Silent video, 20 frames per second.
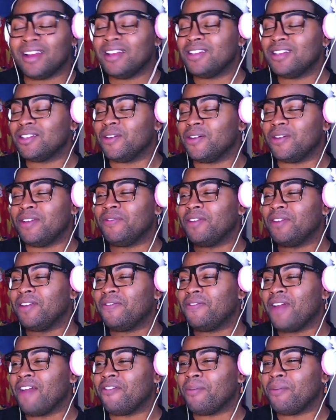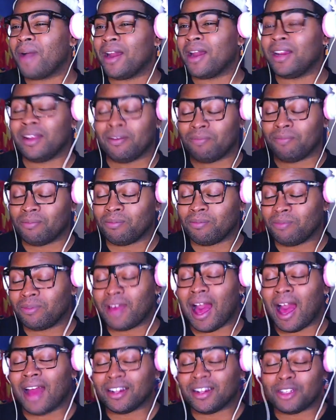So even if everybody
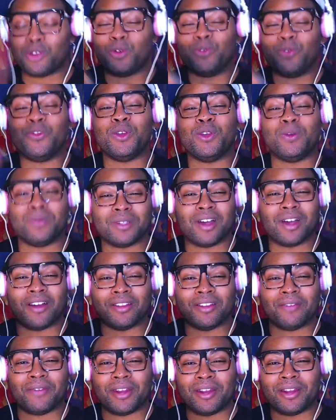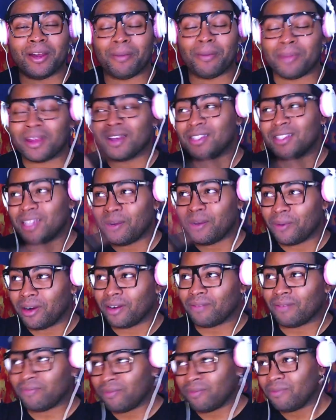got 2 views on the video because they
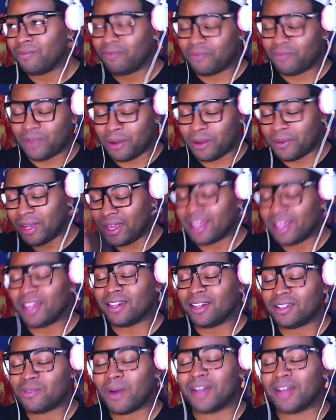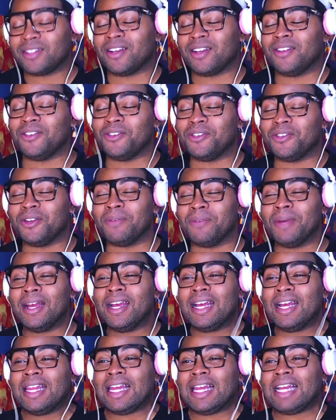were viewing it twice on YouTube,
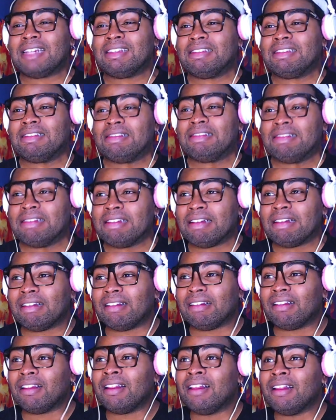that's still